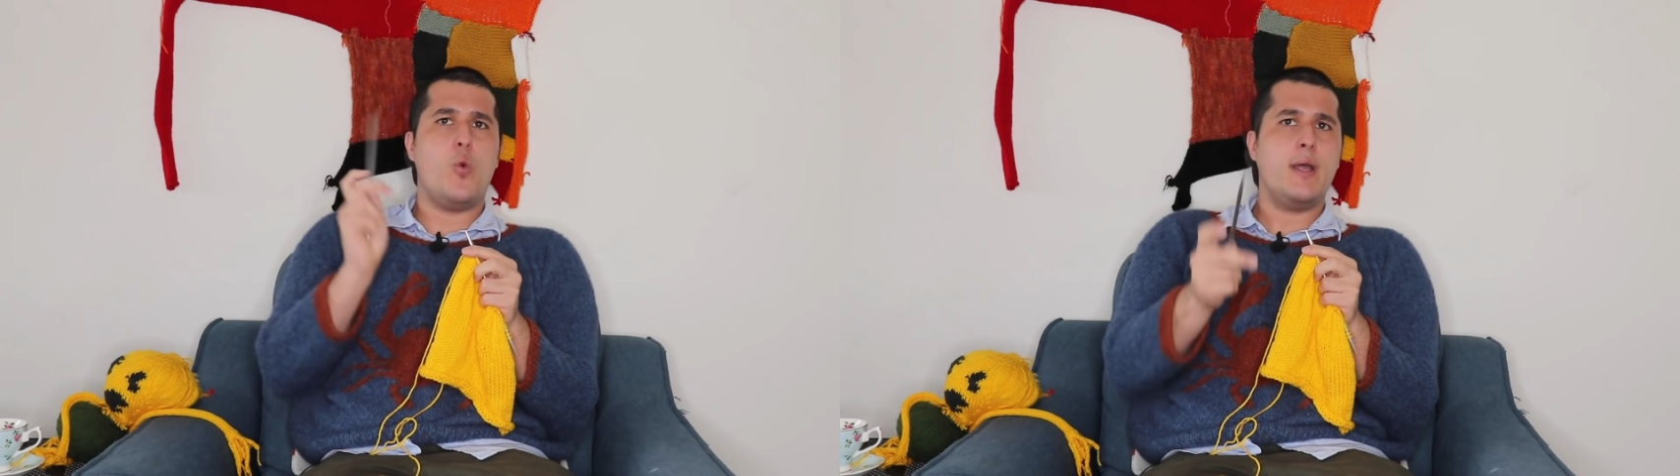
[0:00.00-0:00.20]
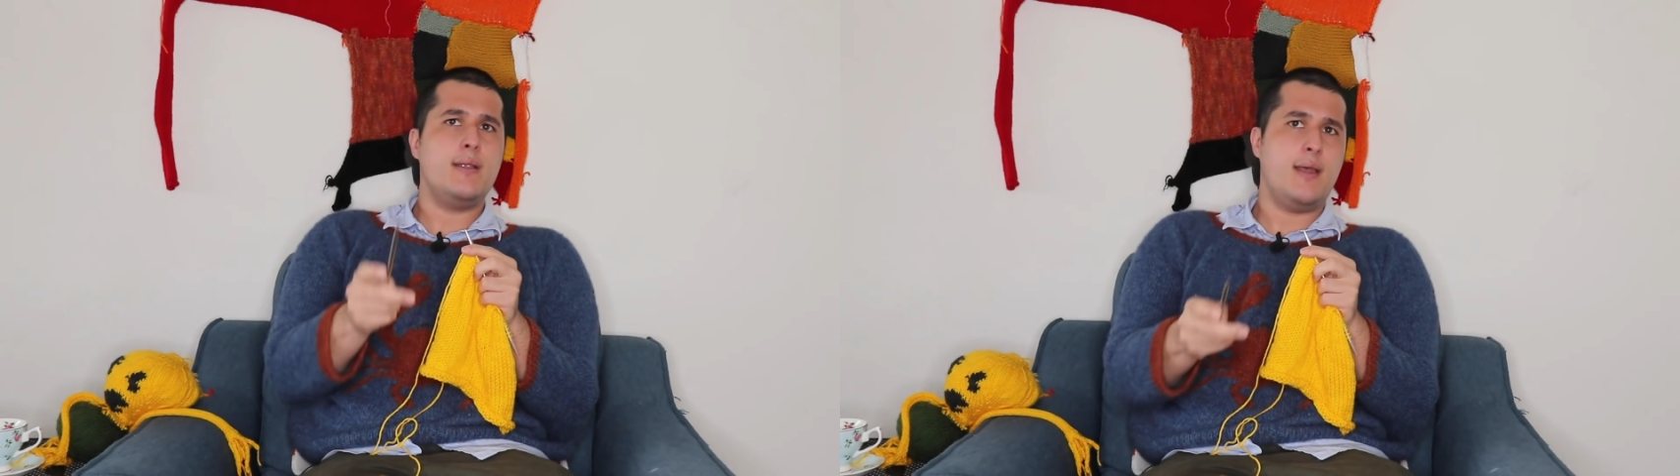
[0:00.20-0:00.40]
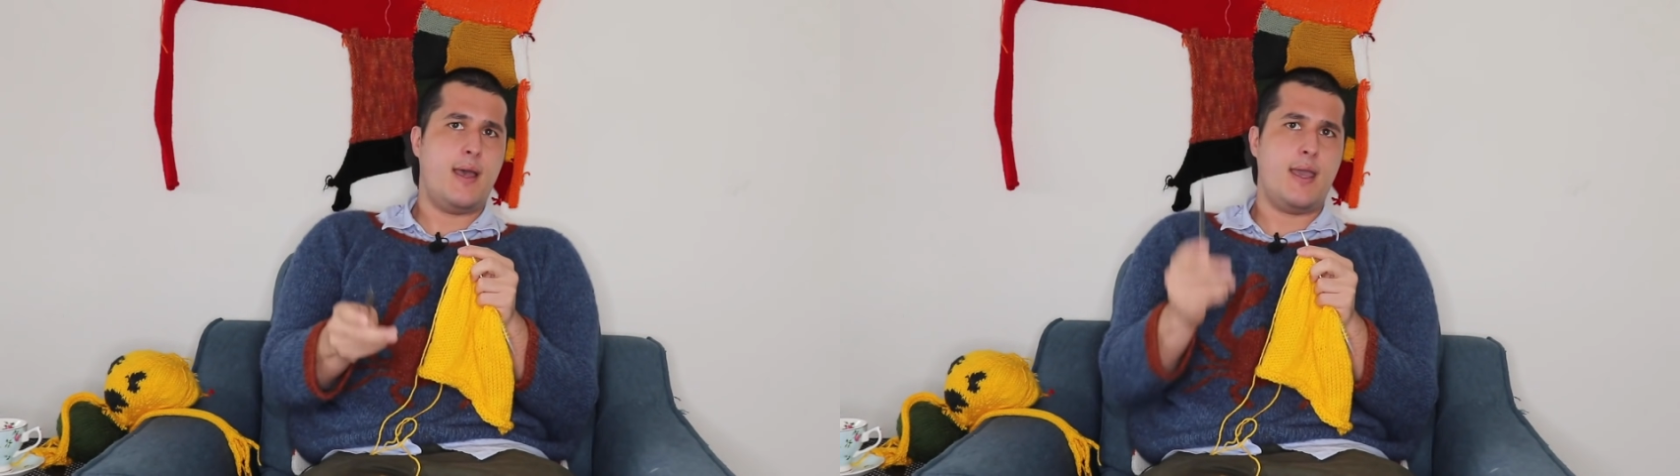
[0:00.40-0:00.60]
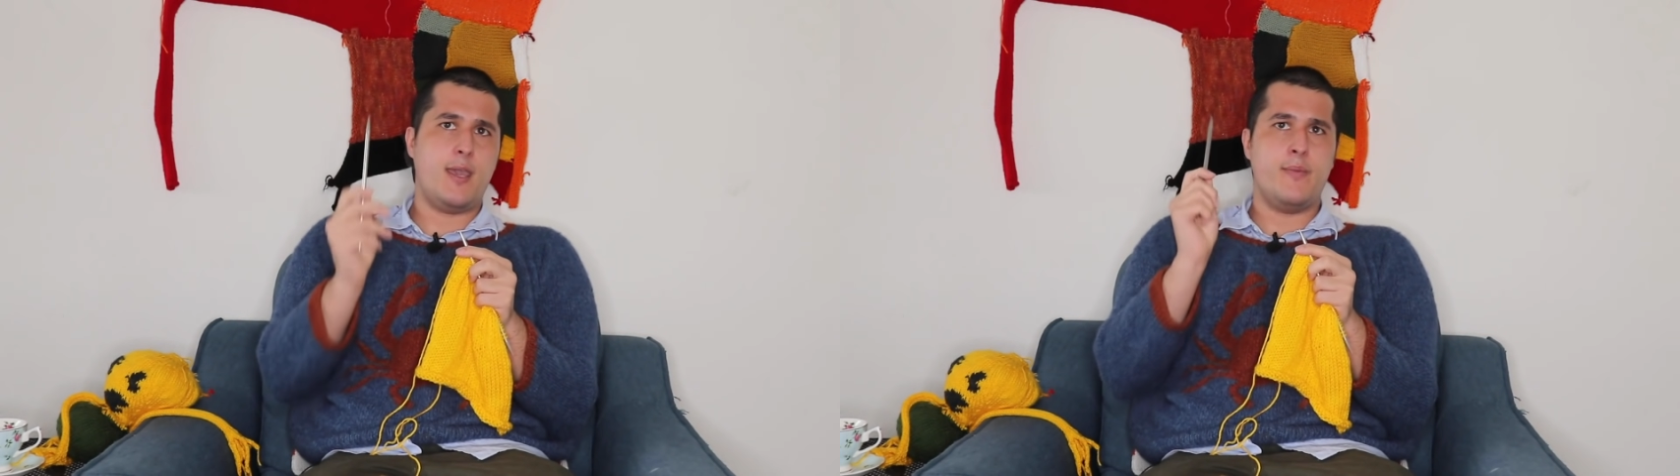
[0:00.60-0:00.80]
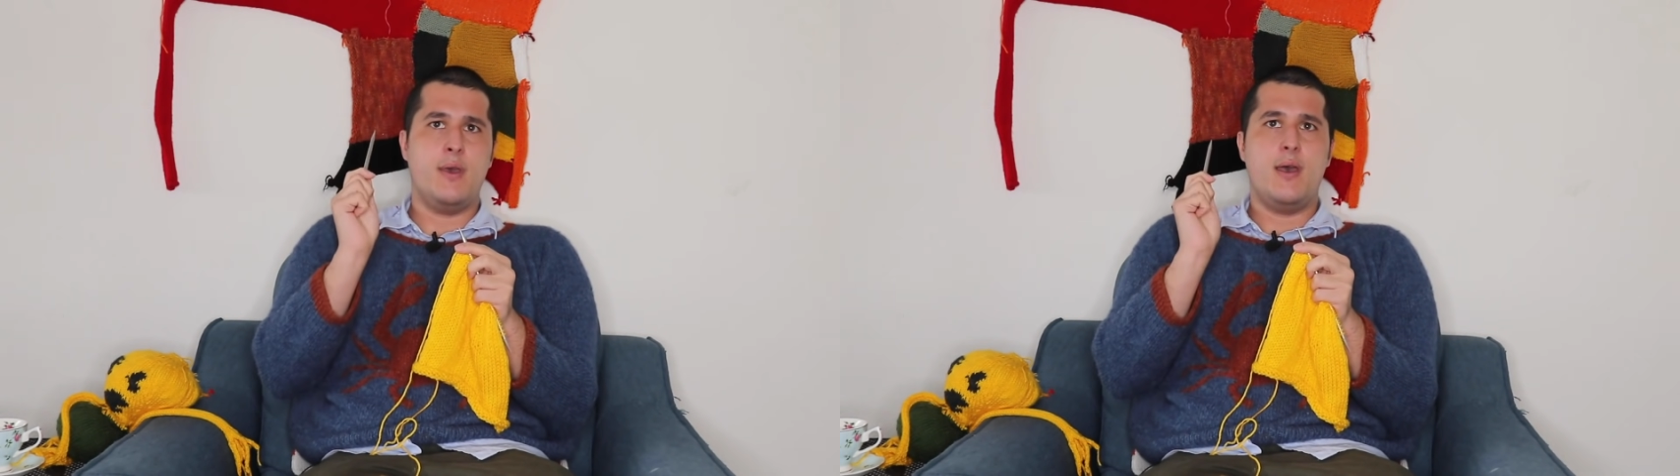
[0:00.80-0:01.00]
One
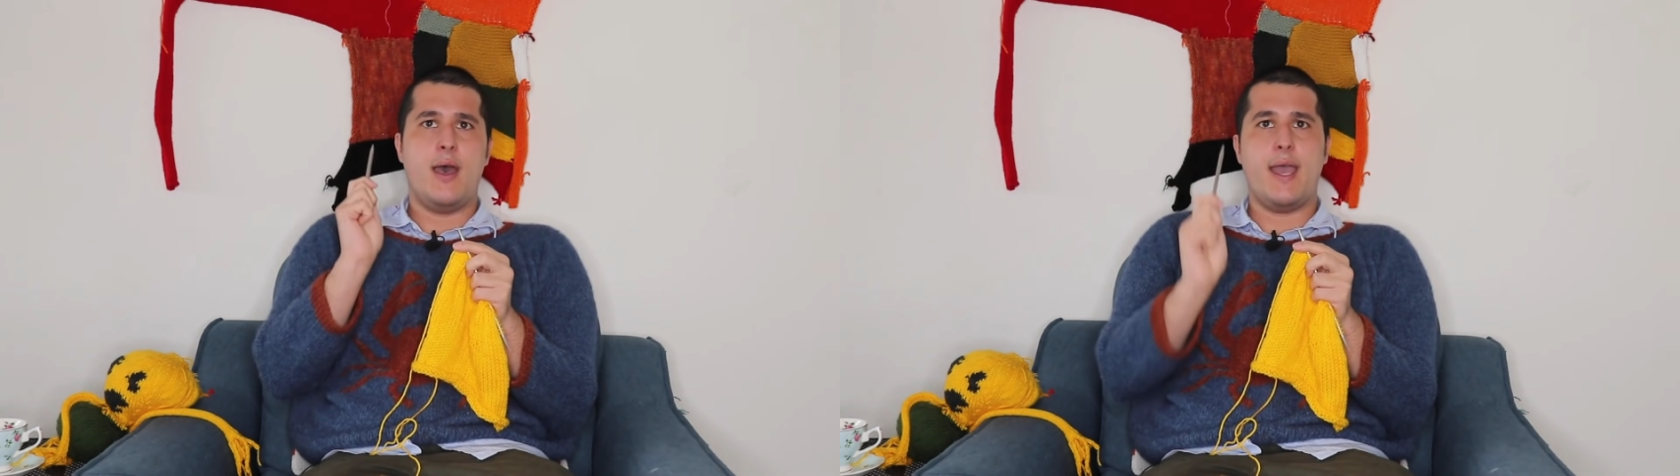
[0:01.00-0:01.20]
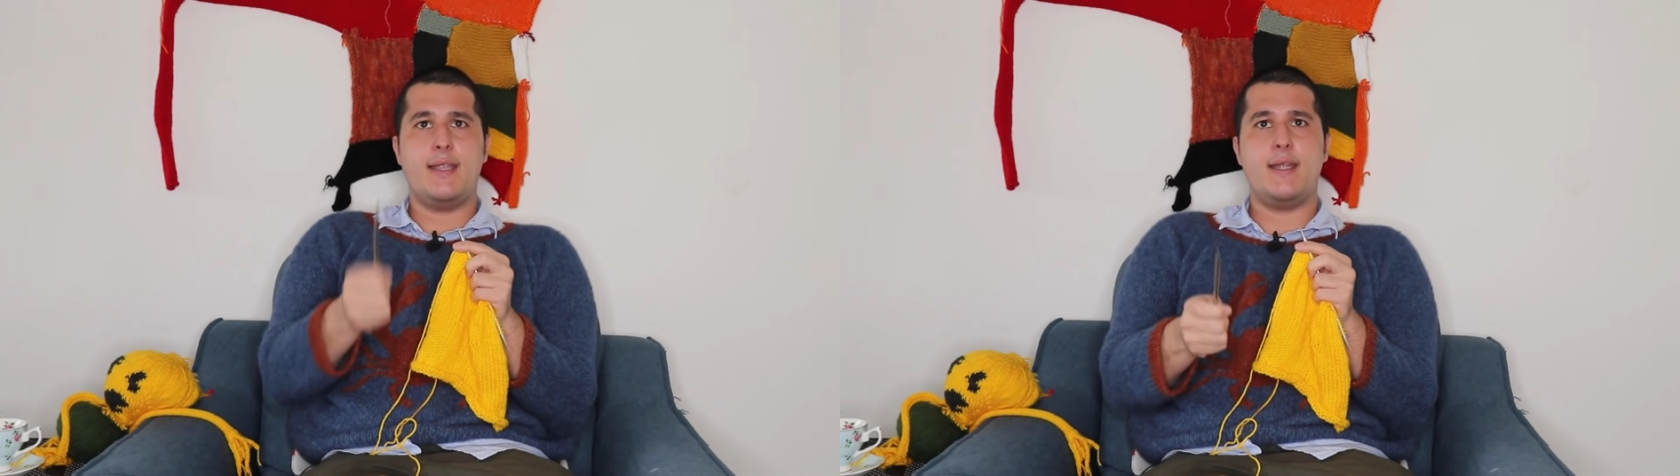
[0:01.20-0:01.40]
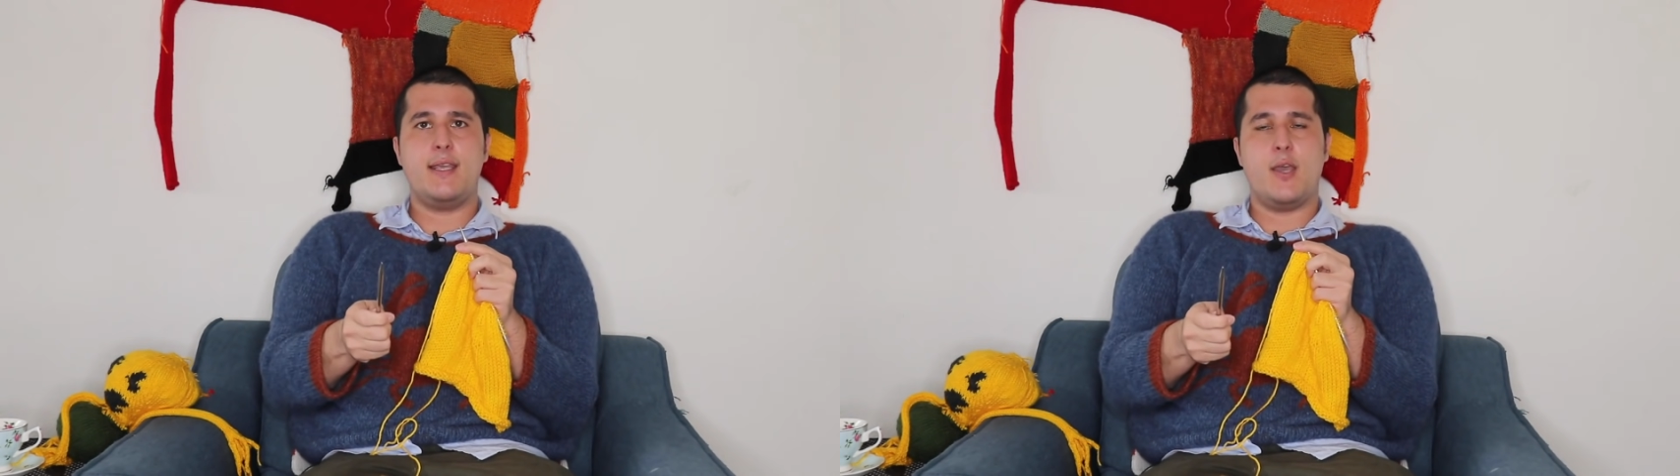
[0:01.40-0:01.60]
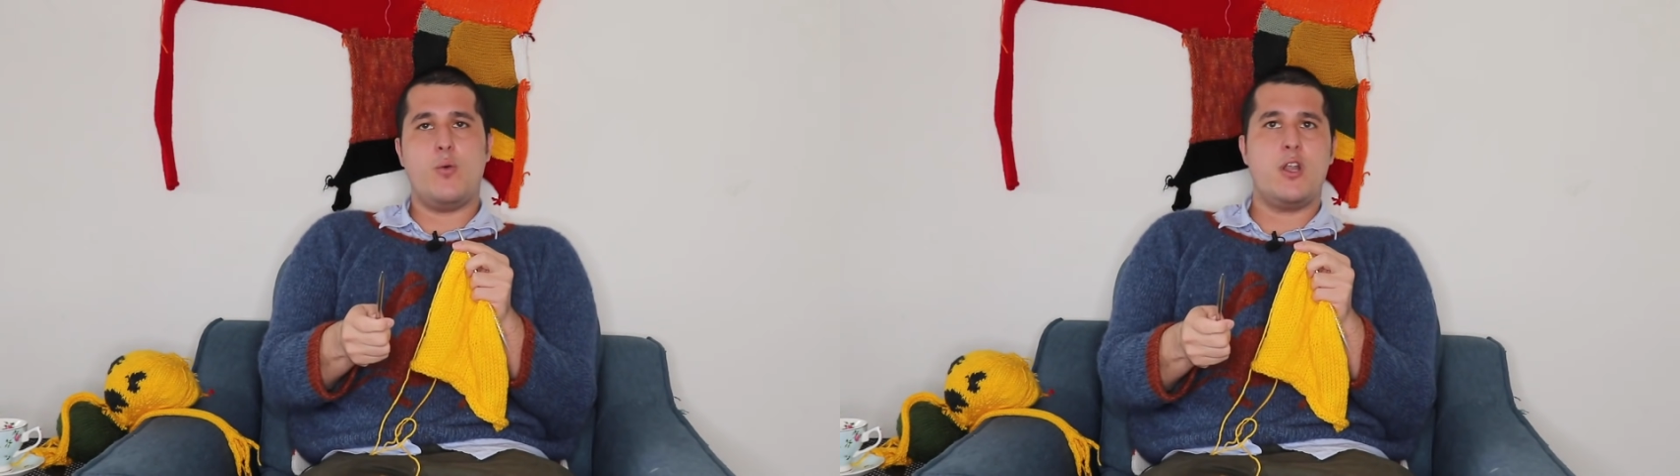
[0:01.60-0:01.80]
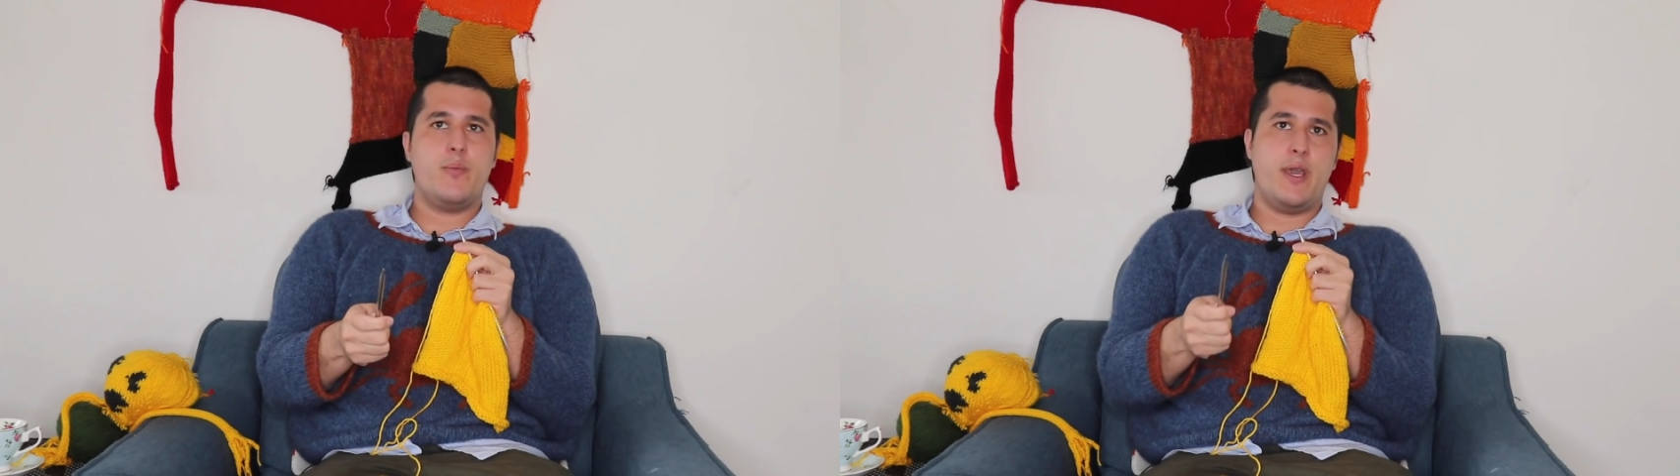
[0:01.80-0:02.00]
time I did get one of